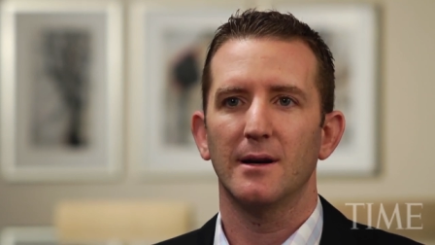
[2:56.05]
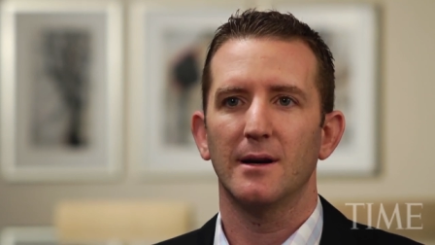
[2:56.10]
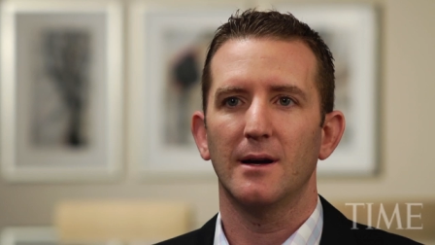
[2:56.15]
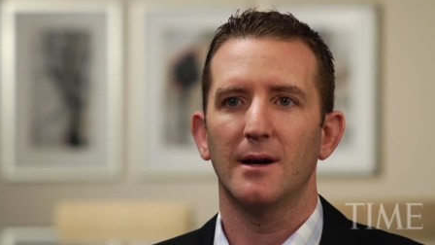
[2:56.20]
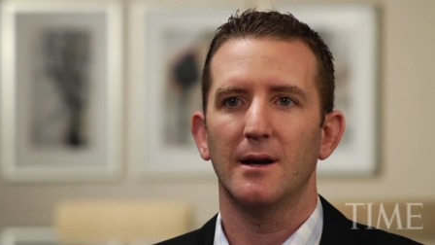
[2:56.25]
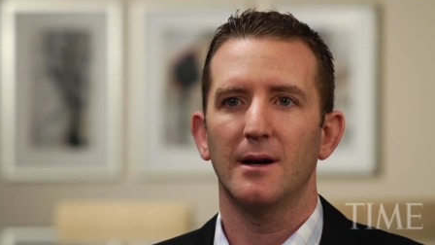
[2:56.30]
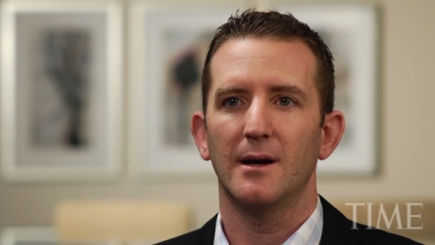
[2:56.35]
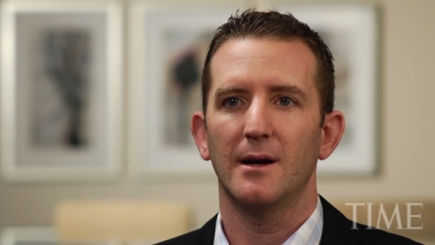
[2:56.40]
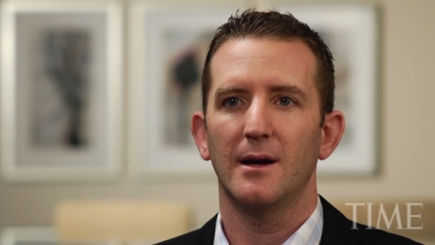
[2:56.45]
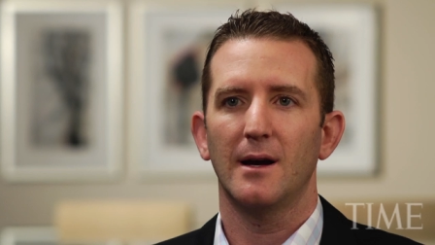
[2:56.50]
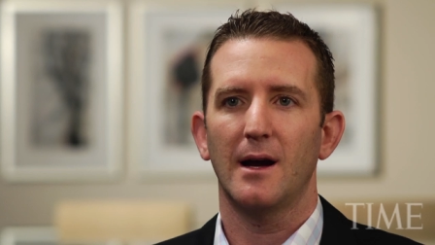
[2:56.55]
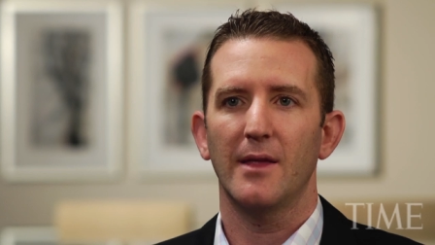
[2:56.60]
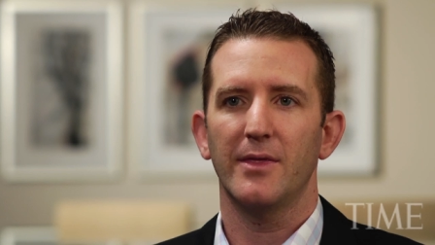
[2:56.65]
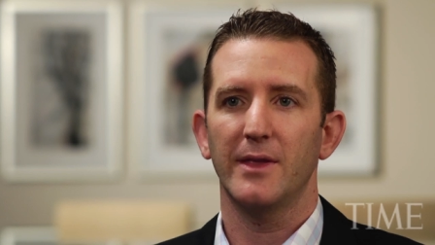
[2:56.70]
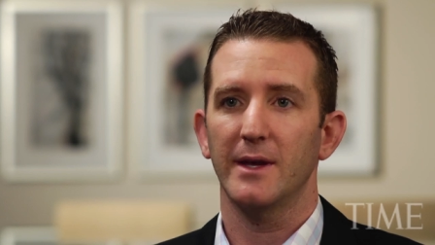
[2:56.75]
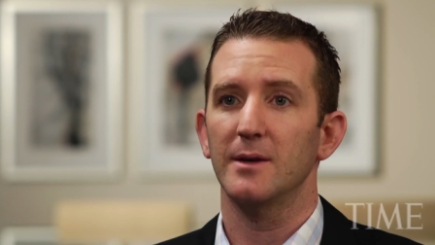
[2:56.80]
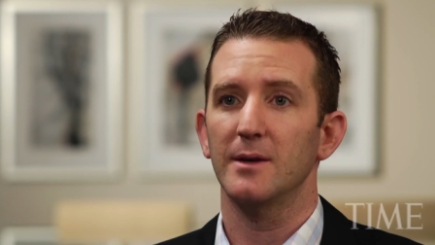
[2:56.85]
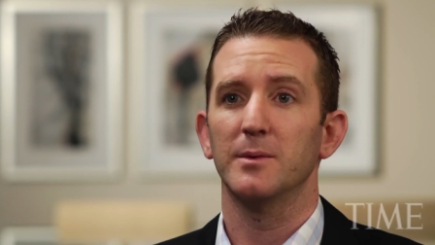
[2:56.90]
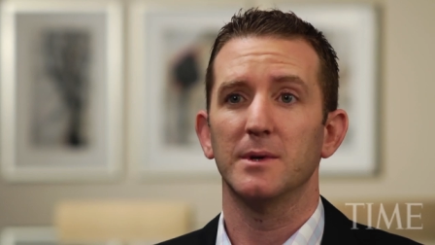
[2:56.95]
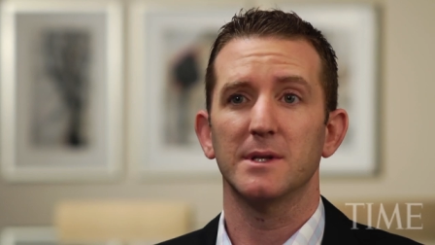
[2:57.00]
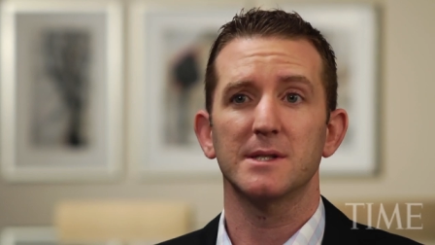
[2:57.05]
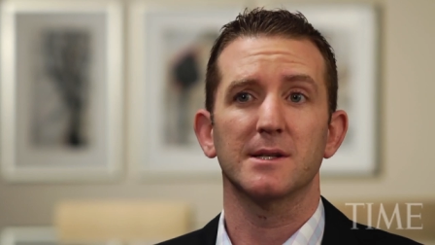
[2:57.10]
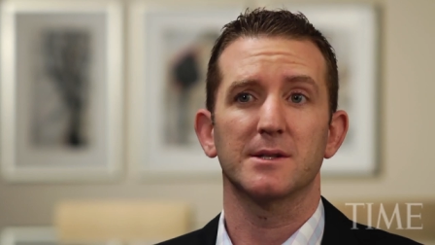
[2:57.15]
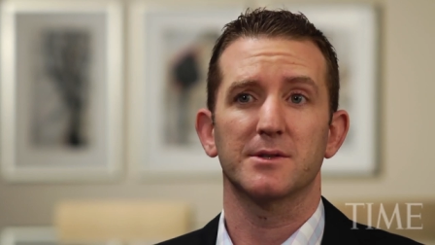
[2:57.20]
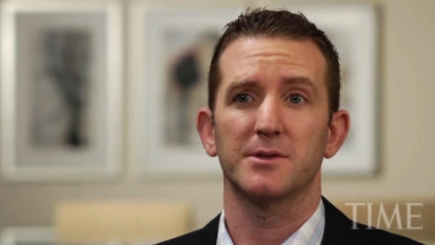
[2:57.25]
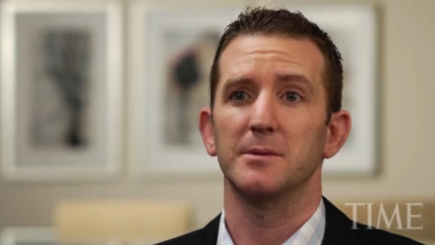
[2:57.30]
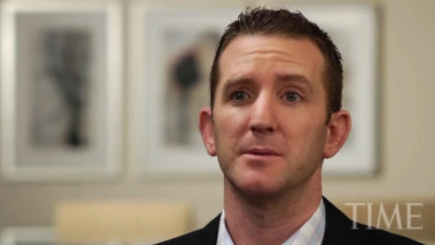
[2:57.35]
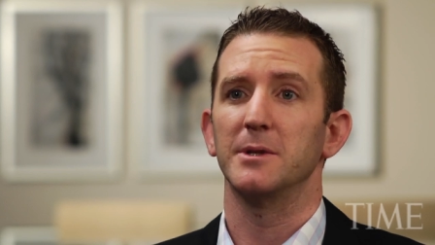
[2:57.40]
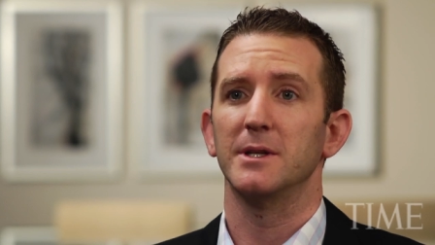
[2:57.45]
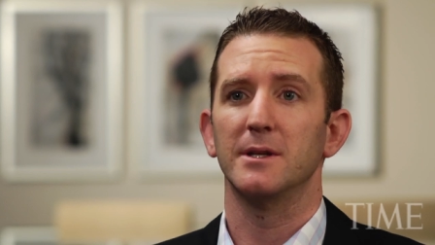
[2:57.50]
uh, I think it was
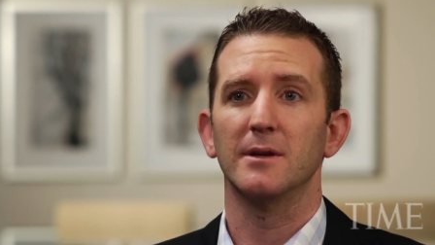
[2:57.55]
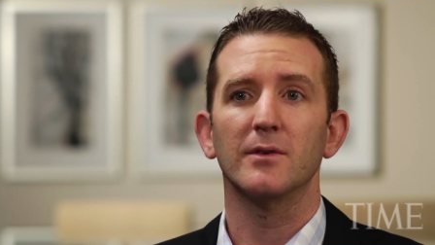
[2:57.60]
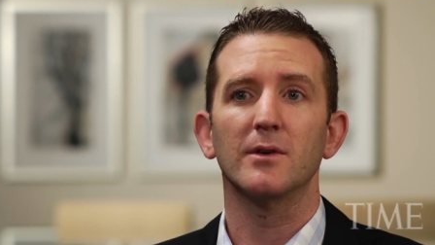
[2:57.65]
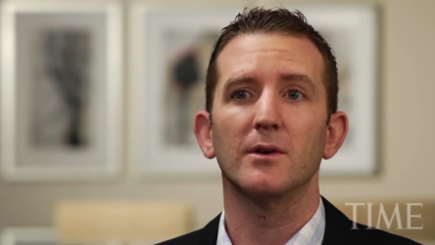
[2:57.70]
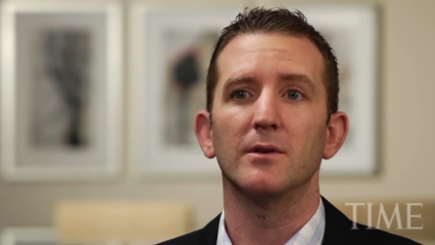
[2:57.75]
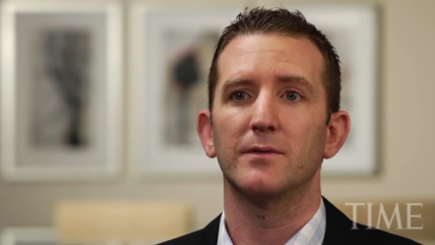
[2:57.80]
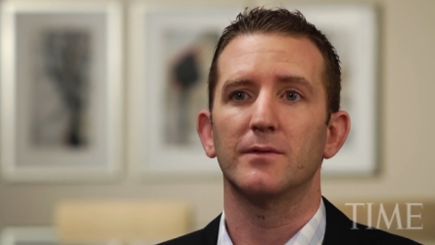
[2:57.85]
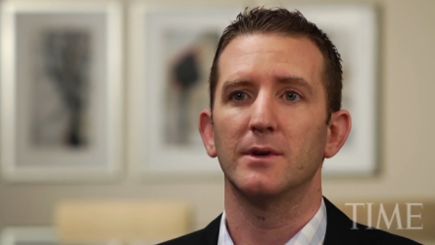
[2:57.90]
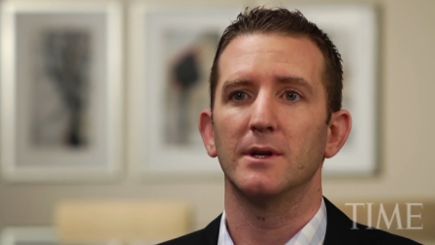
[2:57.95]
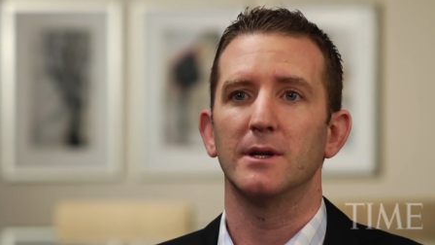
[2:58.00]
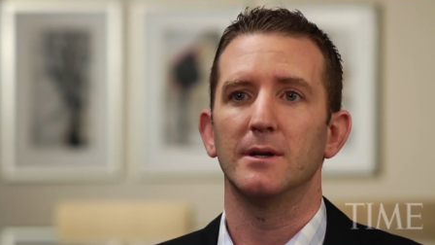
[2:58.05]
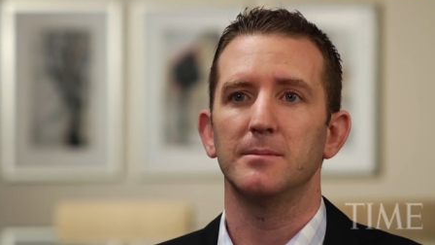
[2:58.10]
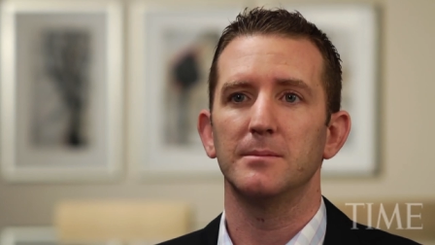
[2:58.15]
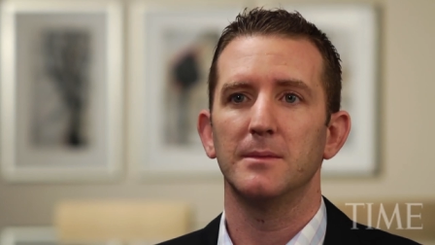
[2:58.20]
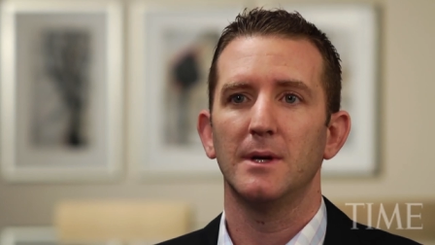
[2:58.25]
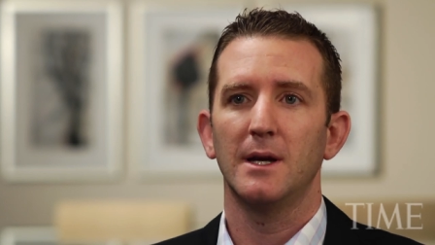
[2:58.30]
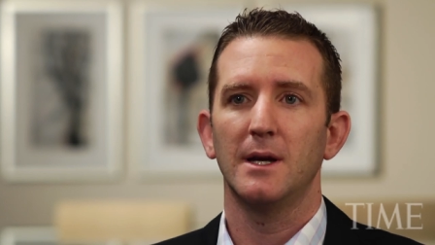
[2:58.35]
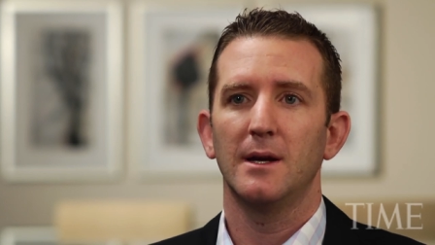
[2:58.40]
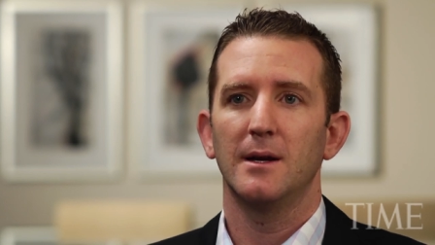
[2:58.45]
extremely difficult for him.